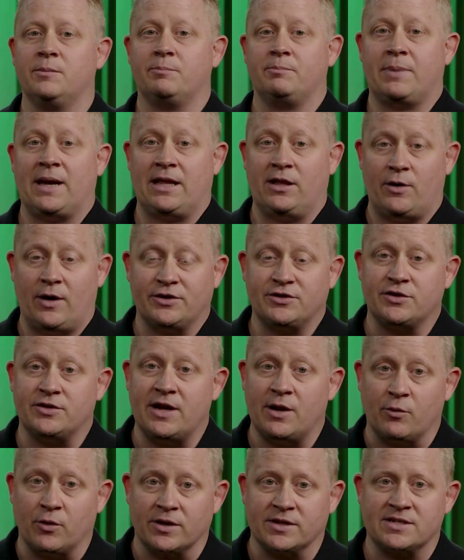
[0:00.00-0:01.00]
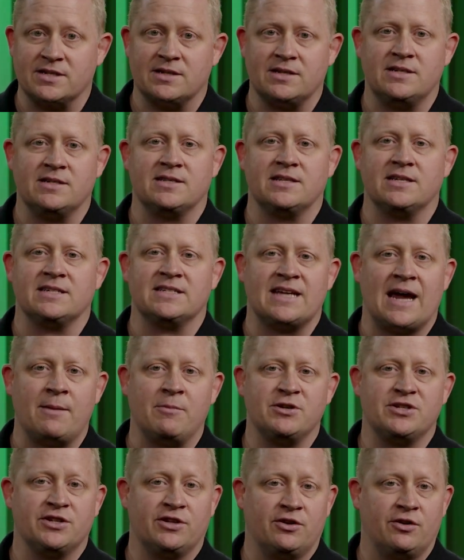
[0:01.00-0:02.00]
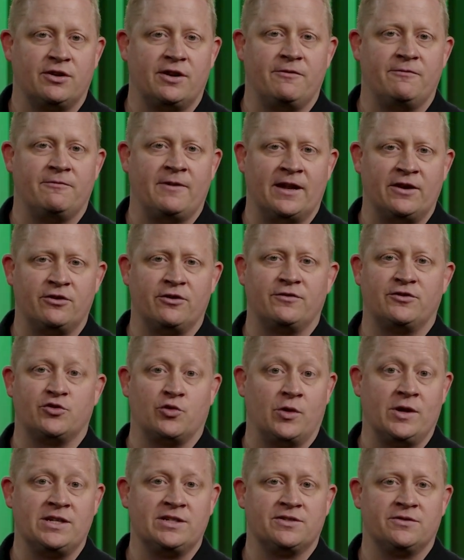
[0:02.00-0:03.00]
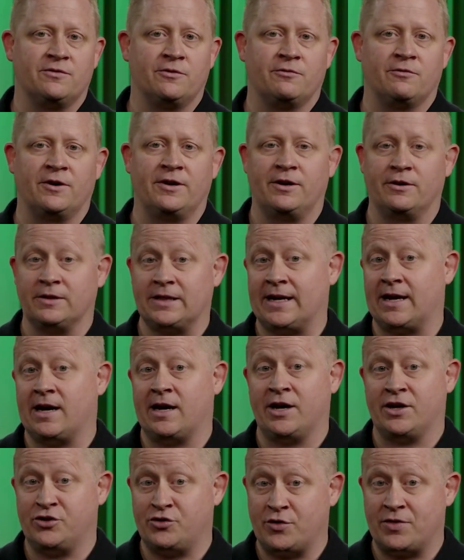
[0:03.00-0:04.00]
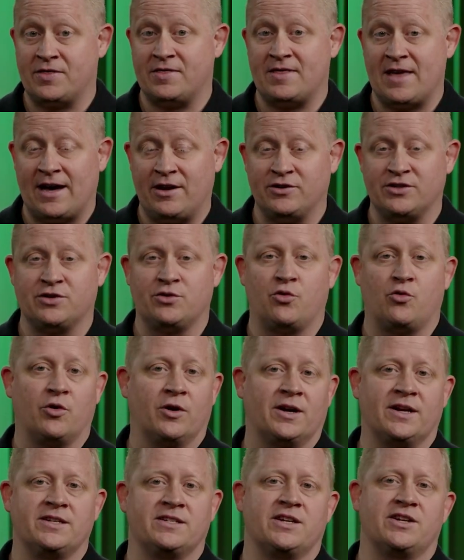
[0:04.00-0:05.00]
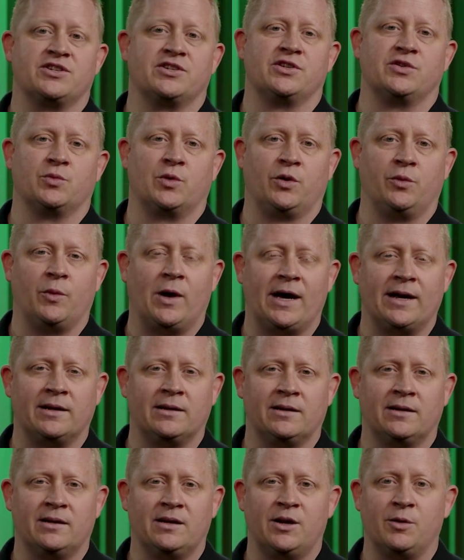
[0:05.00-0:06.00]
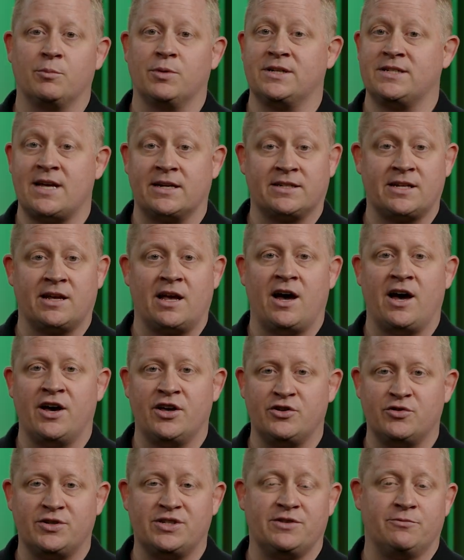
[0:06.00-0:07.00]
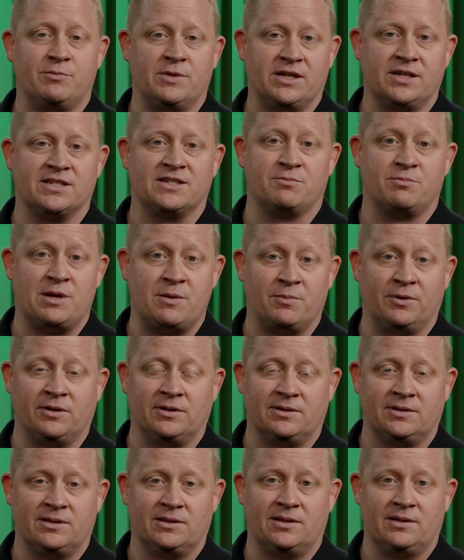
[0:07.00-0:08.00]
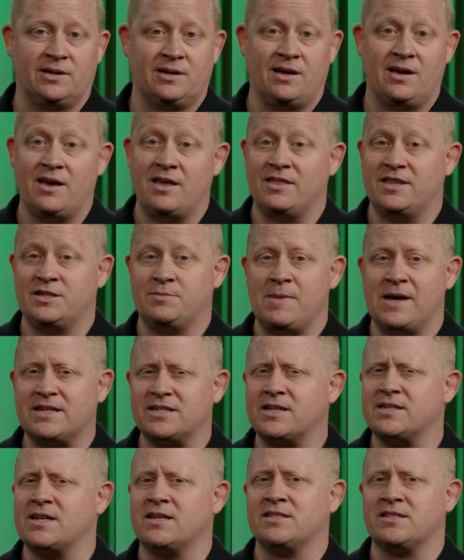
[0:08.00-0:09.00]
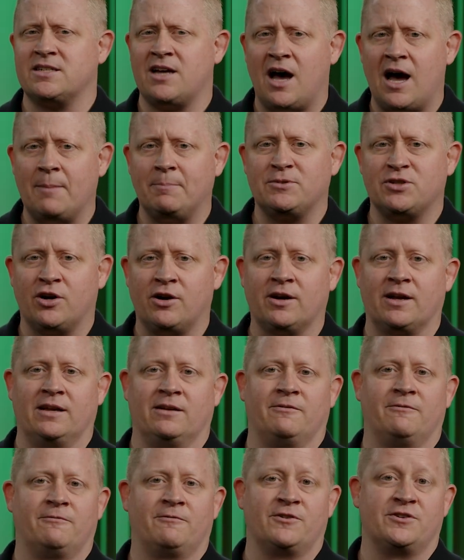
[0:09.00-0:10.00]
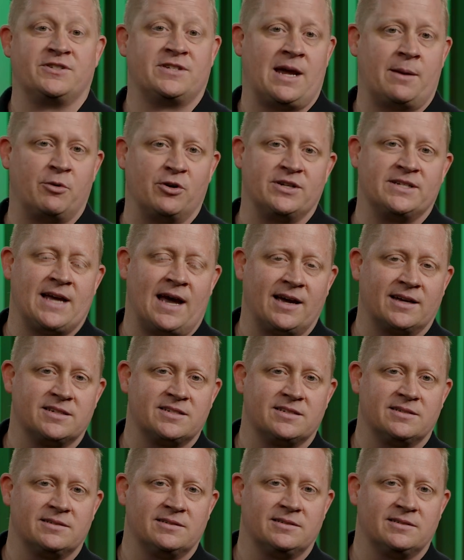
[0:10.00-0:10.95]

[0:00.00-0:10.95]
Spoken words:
Palo Alto Networks is the cybersecurity vendor of choice for nearly 100,000 organizations worldwide, protecting hundreds of millions of people. This makes us a top target for cyber attacks.